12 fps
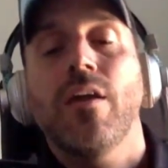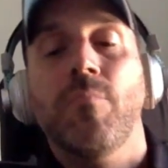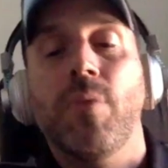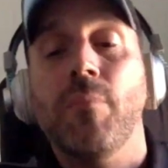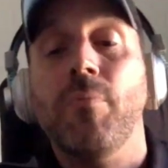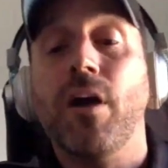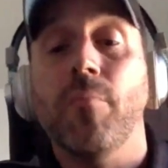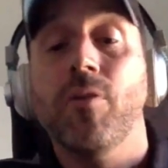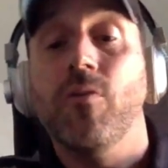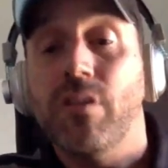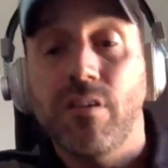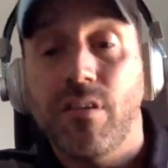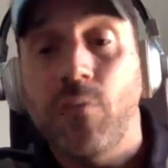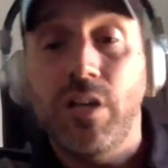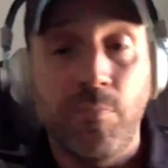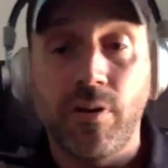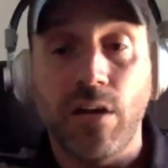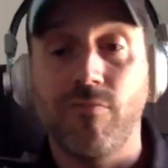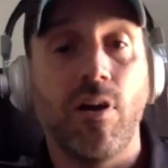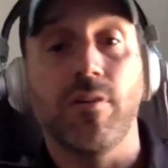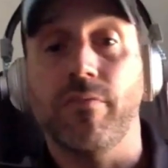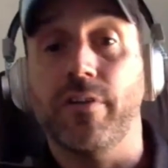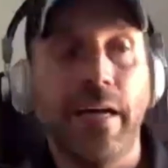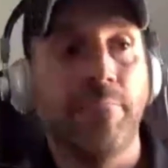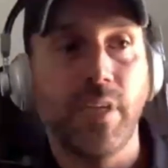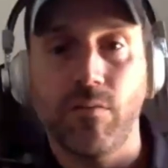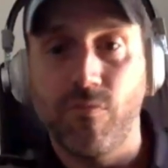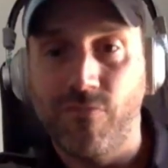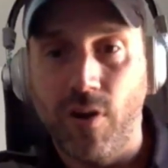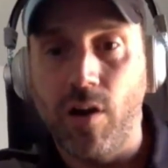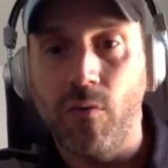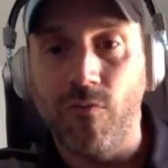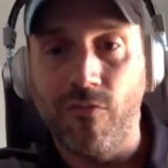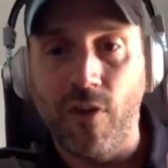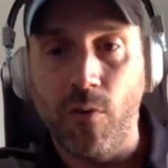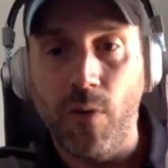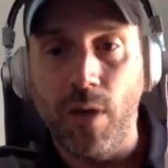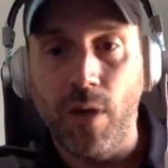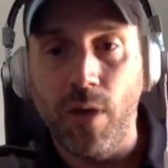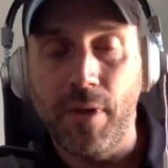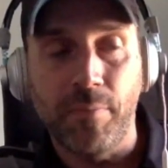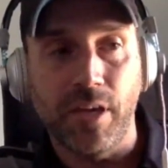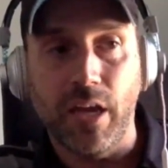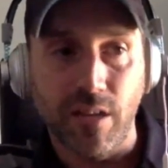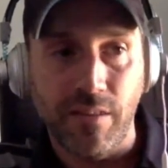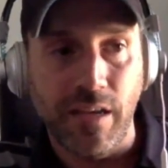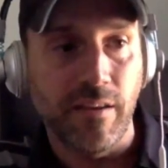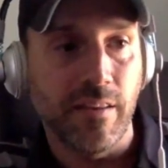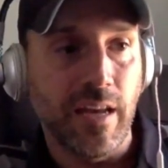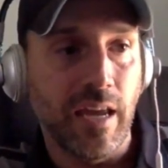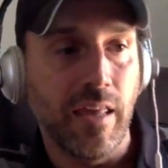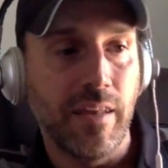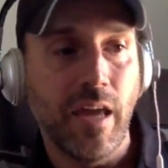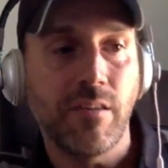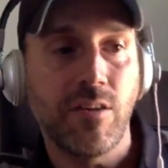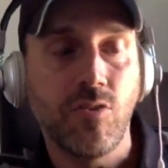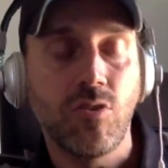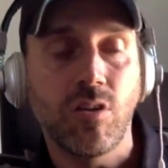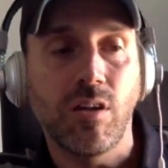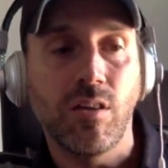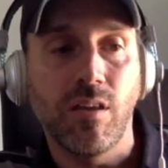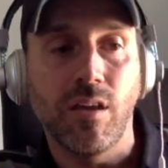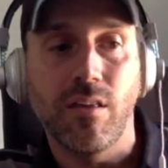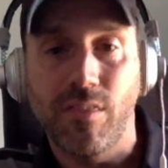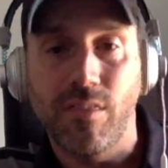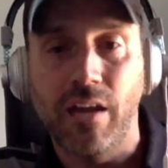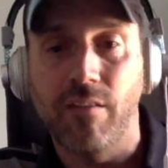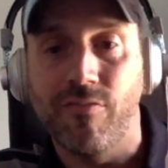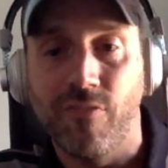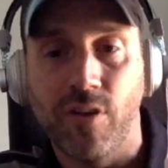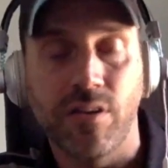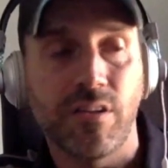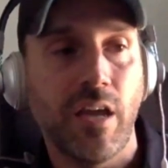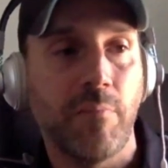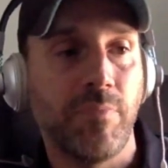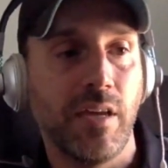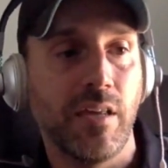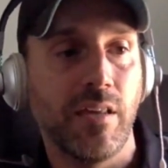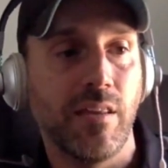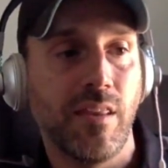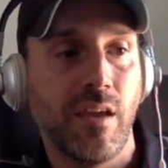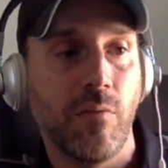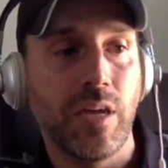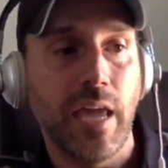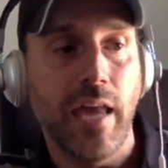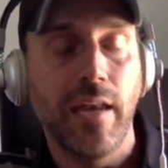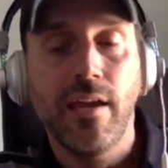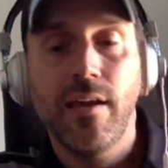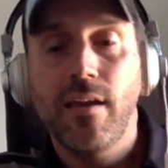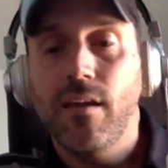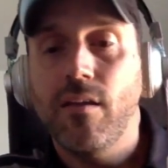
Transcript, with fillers: people come to us and say we need protection for our web server, um, you know, for our for our web application. At the end of the day, and that's usually the the kind of the first step that that we get.